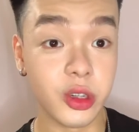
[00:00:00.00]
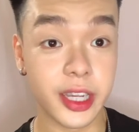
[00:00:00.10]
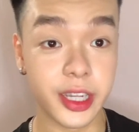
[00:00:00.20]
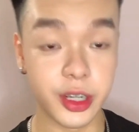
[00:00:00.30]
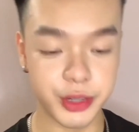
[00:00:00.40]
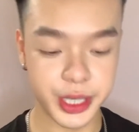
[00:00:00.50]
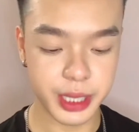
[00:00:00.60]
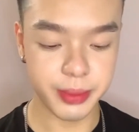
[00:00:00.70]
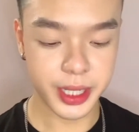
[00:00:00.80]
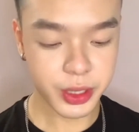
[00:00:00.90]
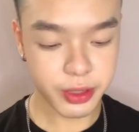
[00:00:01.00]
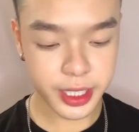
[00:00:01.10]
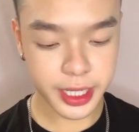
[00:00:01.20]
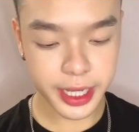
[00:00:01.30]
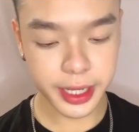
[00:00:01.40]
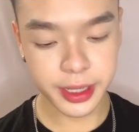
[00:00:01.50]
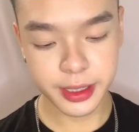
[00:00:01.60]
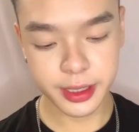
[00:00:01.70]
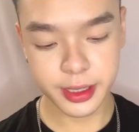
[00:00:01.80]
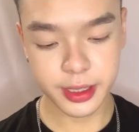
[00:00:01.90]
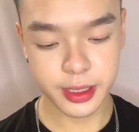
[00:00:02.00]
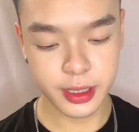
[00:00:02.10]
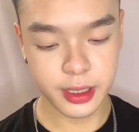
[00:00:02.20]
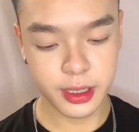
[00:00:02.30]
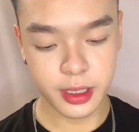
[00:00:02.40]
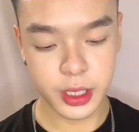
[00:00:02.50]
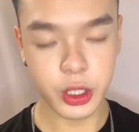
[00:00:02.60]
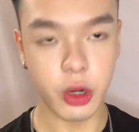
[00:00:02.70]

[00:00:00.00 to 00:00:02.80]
like a greasy mess for the day. So